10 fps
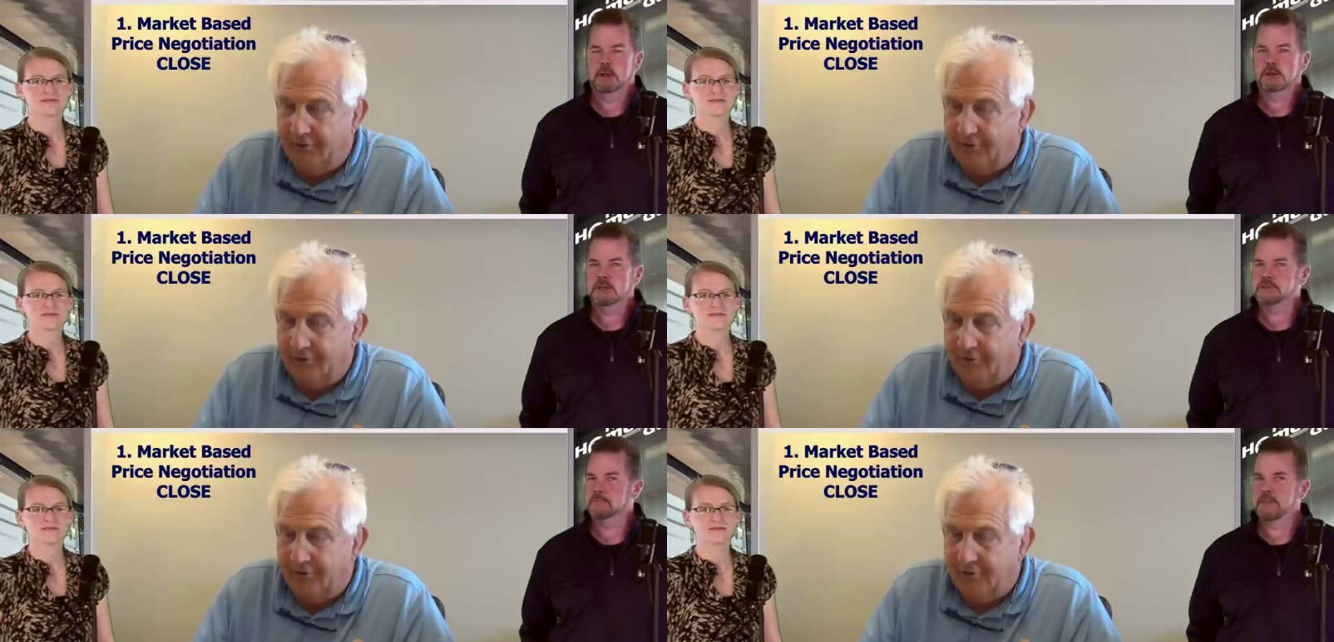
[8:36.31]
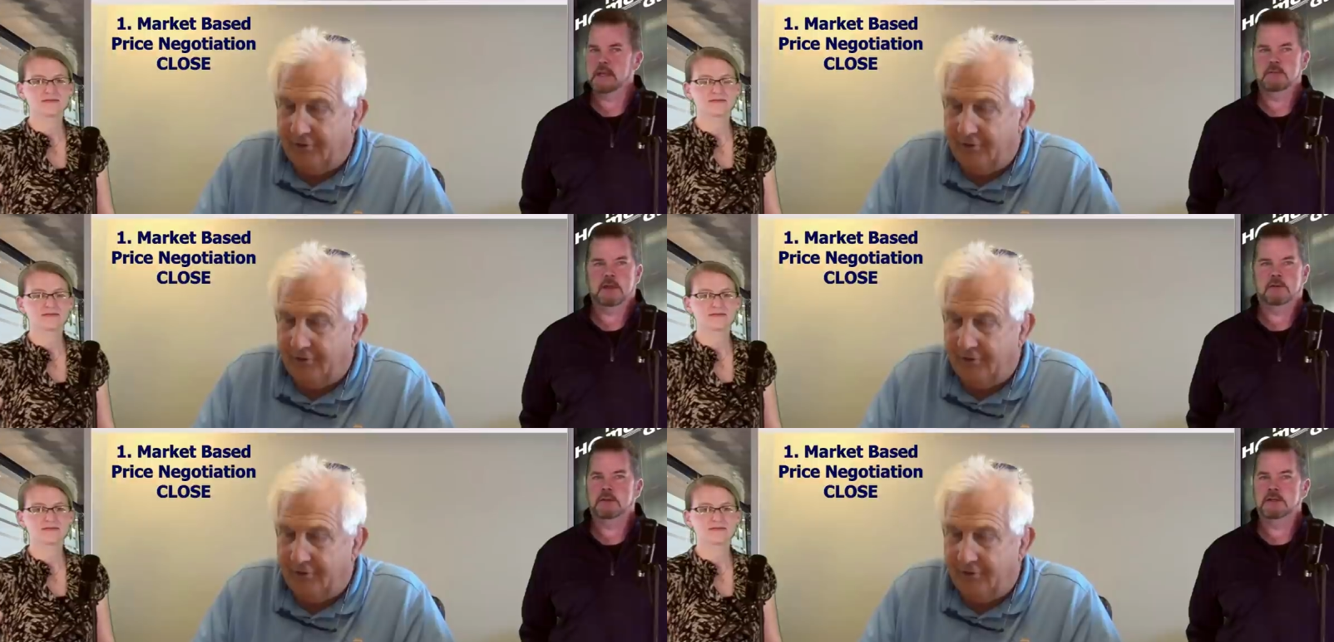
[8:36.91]
Speaker 1: Doesn't mean
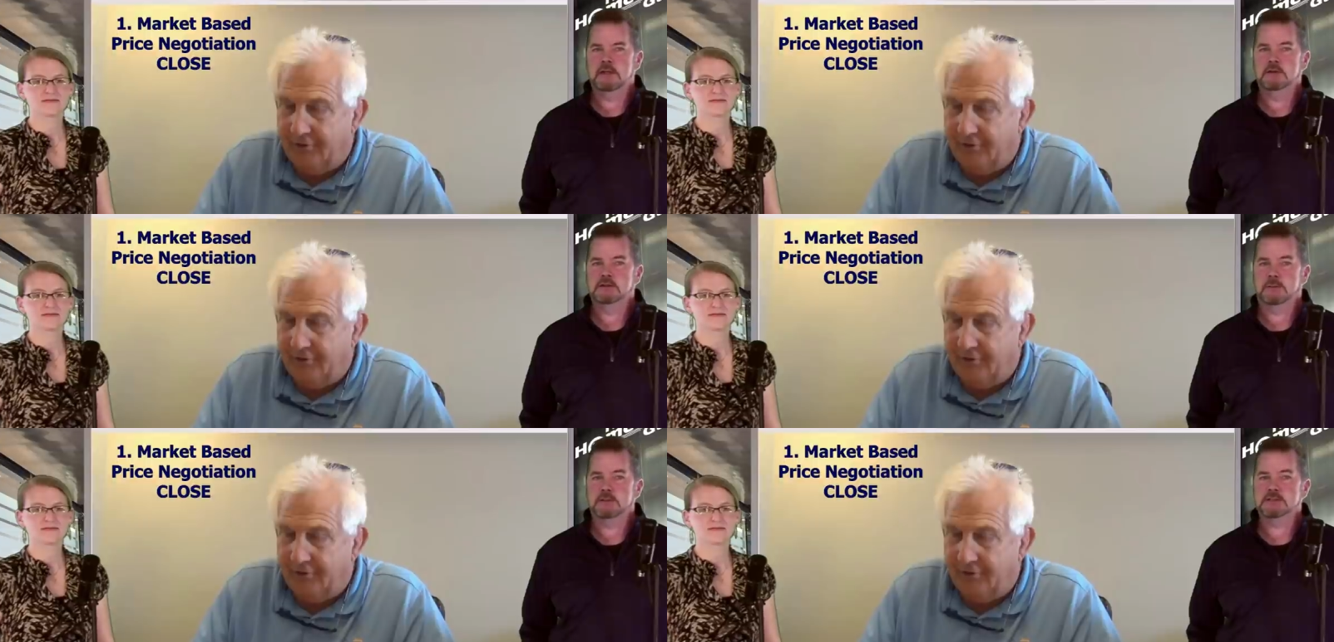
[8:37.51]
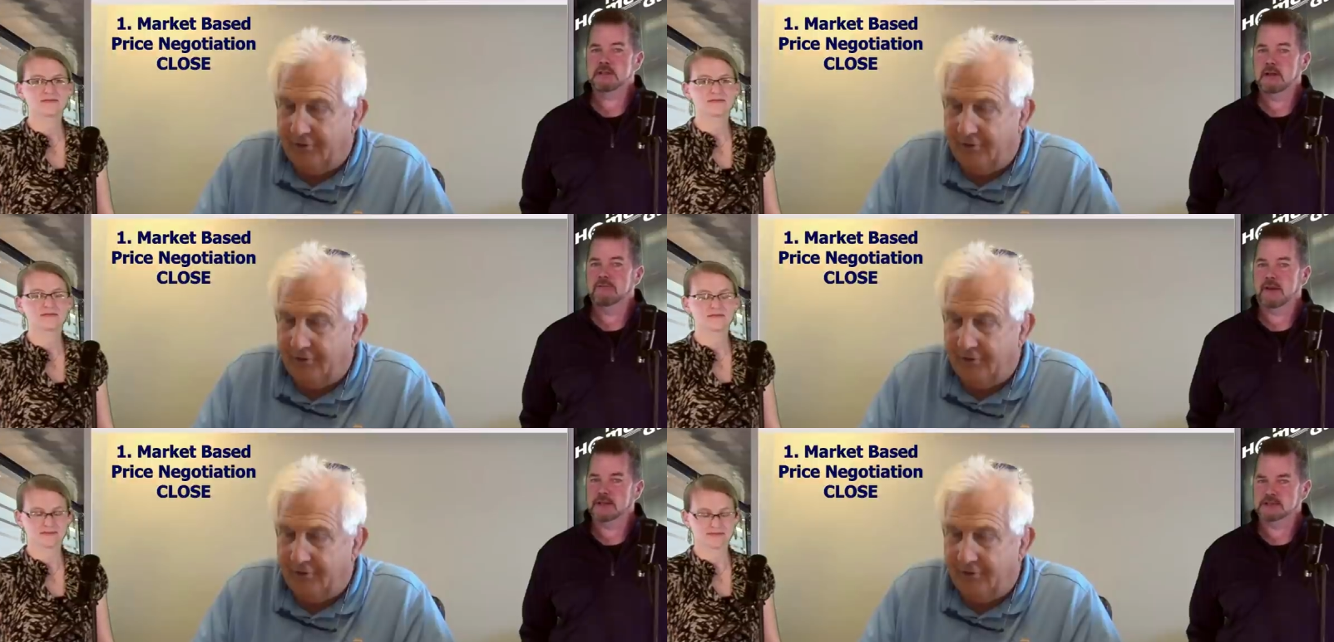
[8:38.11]
that the dealership itself
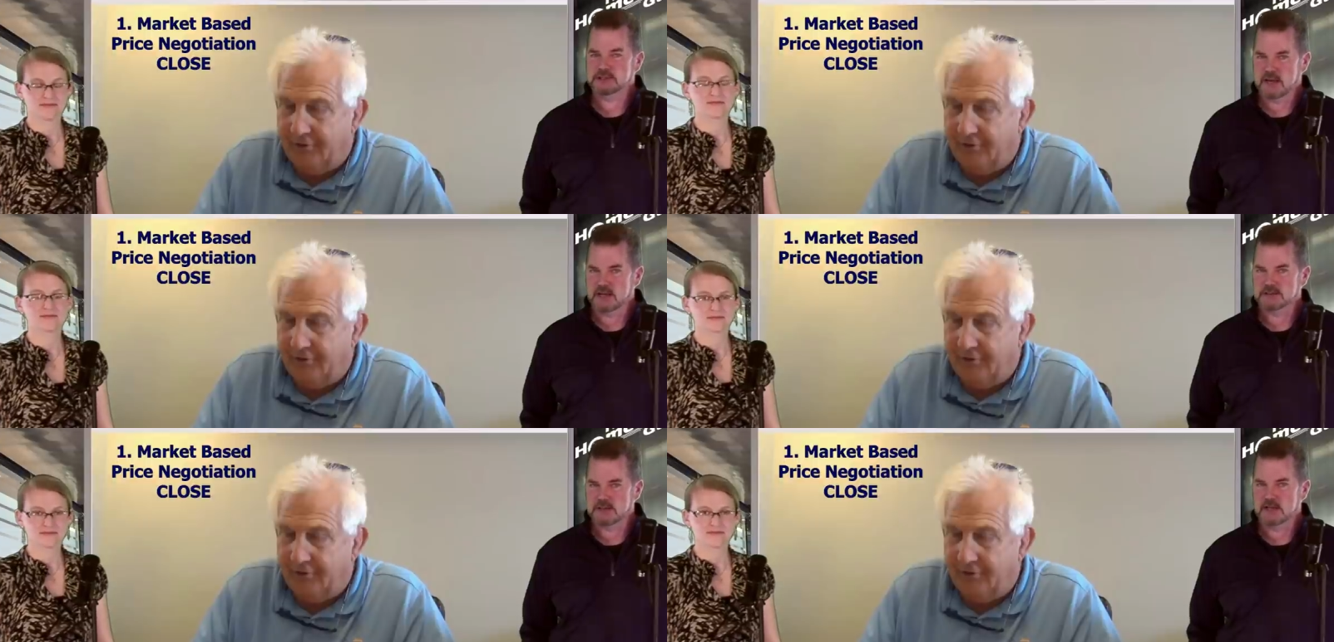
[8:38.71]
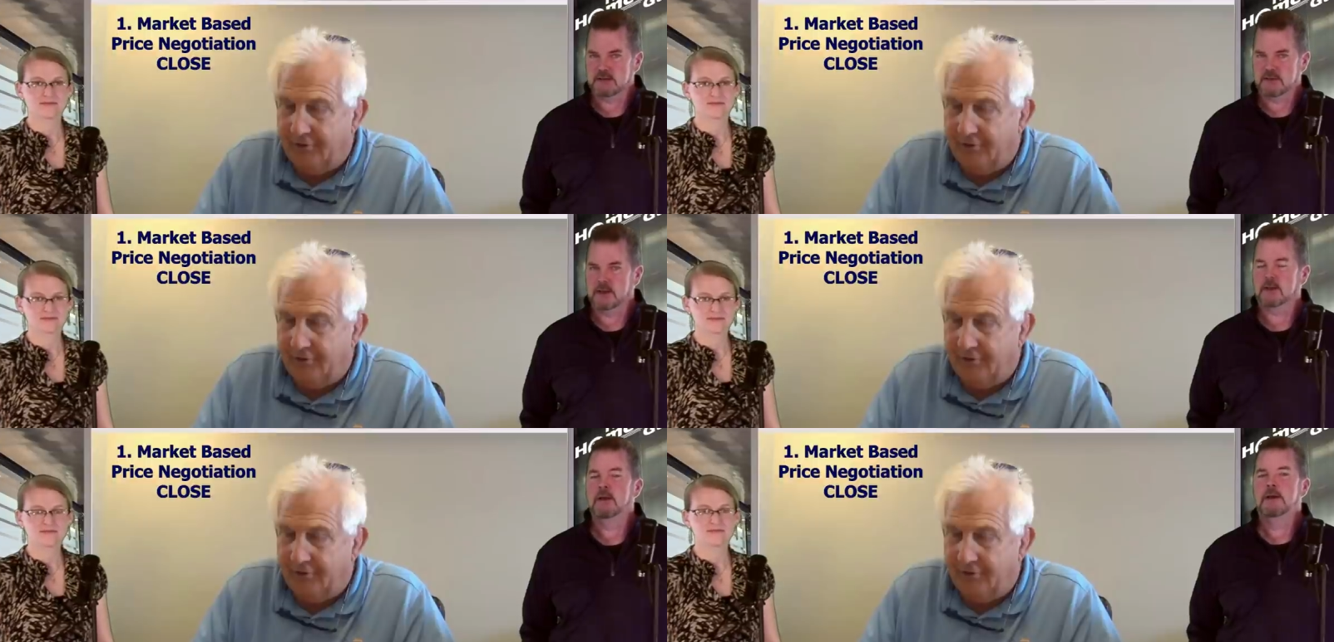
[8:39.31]
has changed
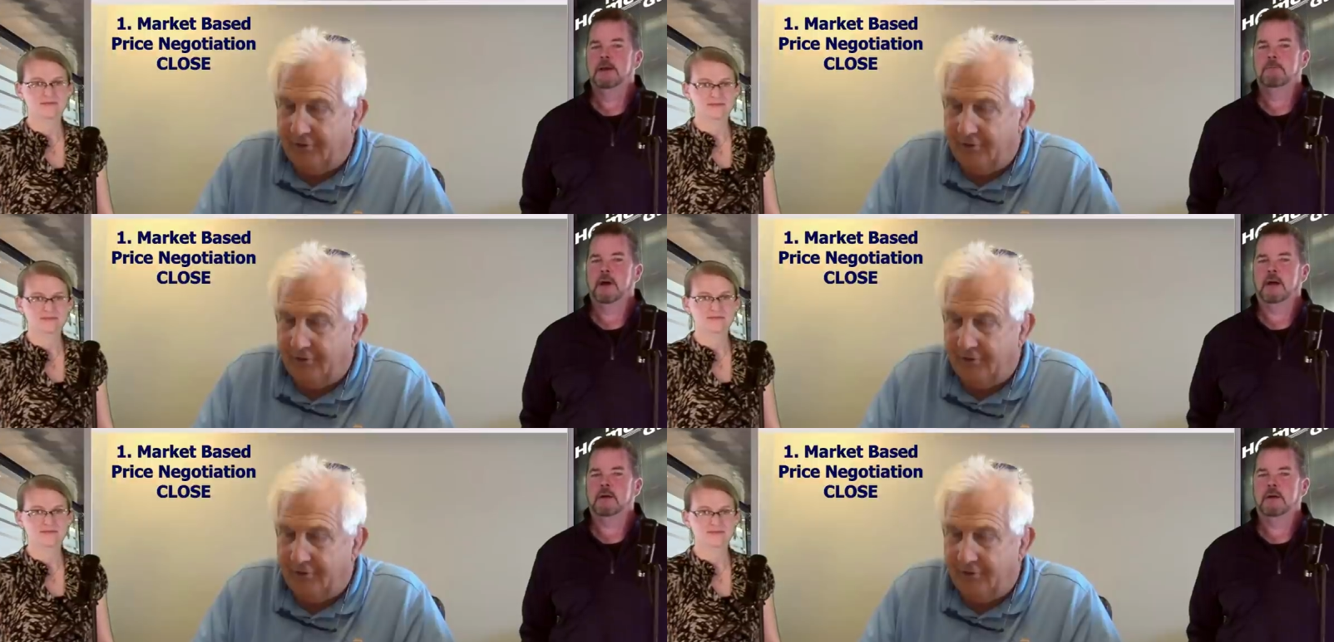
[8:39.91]
anything, but